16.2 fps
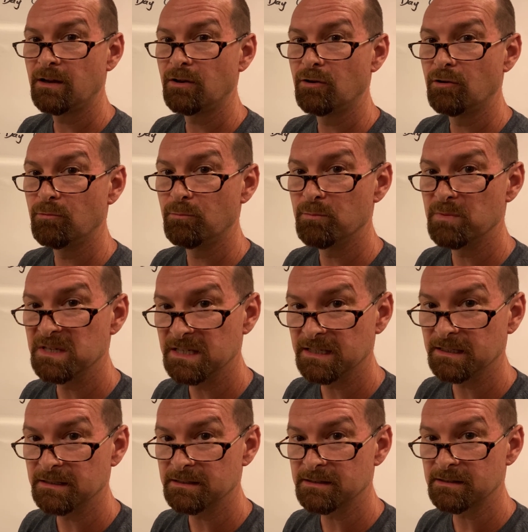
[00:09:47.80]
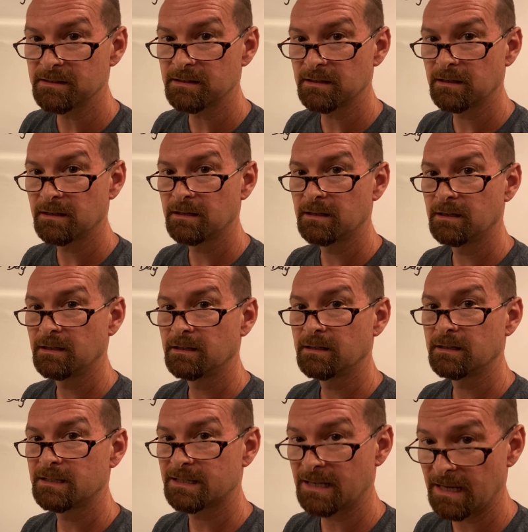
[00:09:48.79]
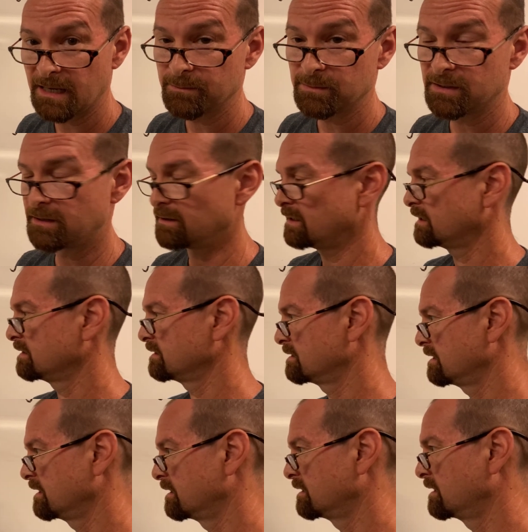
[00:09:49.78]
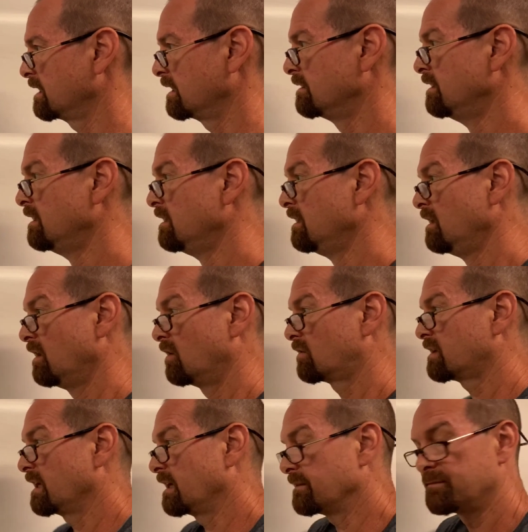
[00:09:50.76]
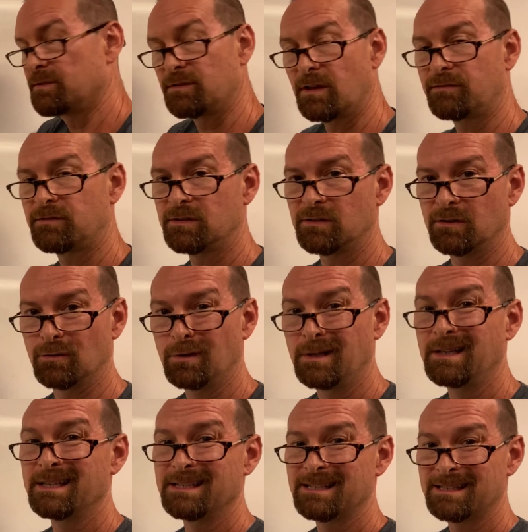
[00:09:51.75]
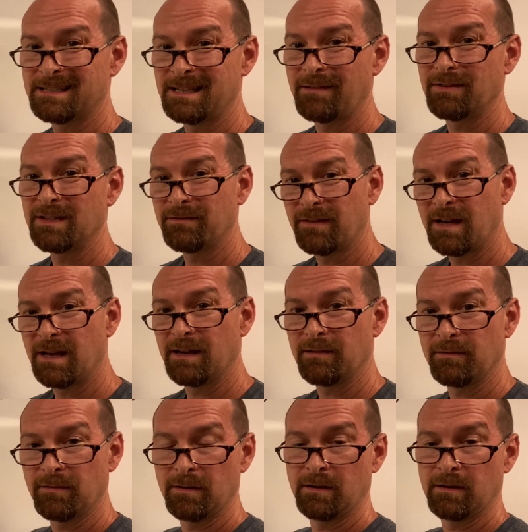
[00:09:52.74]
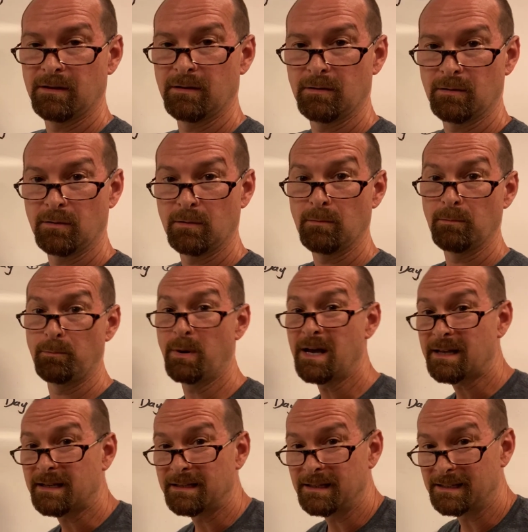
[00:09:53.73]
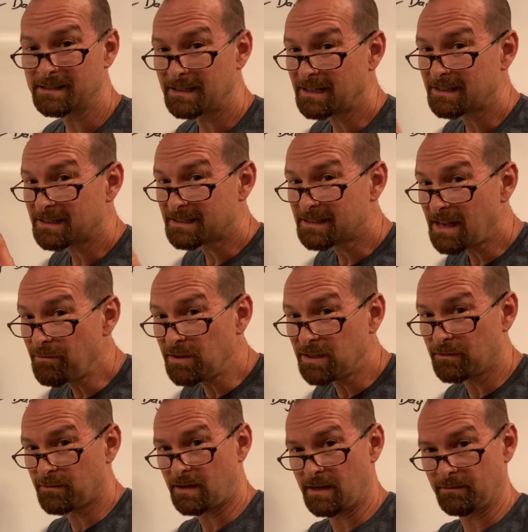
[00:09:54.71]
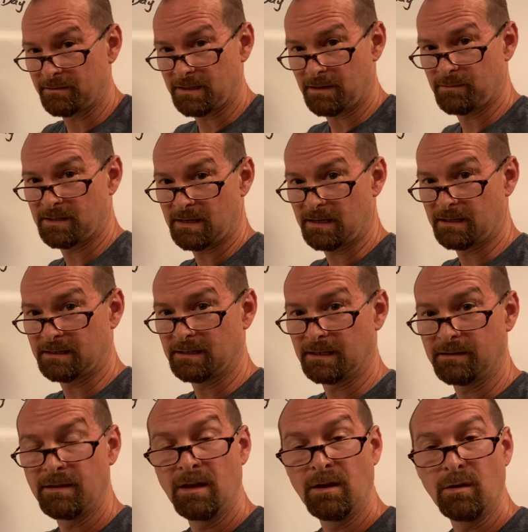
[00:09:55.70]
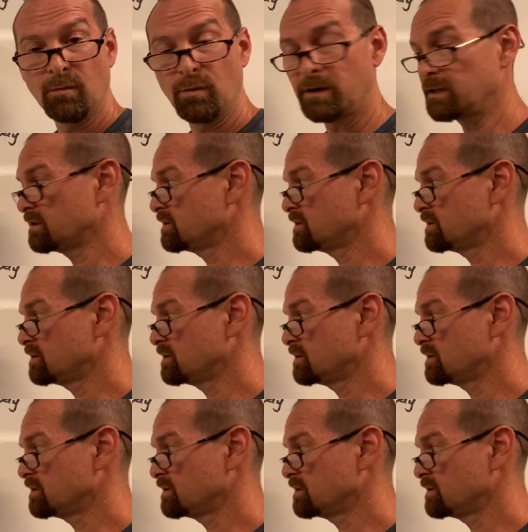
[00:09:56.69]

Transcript: means times. There, I had to say it again. Okay, so you have to do 75, but it's not 75 times 19. We're going to